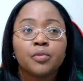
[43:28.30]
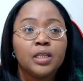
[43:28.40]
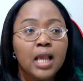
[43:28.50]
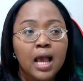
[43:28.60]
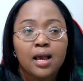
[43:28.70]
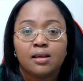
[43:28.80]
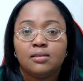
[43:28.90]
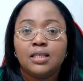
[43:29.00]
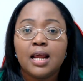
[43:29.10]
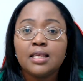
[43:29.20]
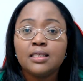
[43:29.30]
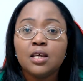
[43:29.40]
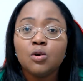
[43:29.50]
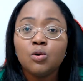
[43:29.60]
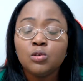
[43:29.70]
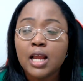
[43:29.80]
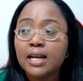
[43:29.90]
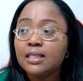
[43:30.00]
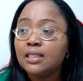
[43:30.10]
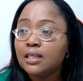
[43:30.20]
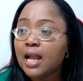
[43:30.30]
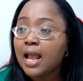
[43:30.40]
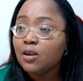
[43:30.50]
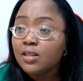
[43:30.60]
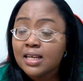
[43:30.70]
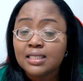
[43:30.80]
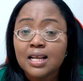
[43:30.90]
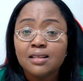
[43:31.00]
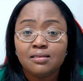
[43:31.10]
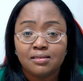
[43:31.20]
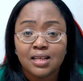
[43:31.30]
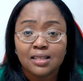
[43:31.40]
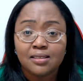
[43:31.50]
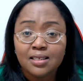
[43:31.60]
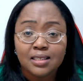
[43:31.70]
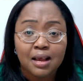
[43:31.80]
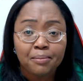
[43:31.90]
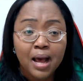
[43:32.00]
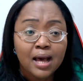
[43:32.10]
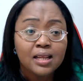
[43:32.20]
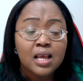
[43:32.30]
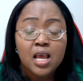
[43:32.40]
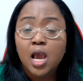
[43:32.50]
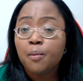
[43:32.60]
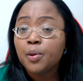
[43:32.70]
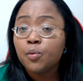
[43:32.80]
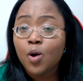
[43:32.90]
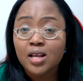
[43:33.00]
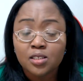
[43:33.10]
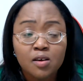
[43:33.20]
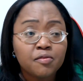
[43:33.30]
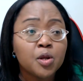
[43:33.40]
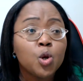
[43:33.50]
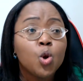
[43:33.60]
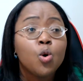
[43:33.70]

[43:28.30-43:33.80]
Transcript: yeah, I understand that things are bad and people are suffering,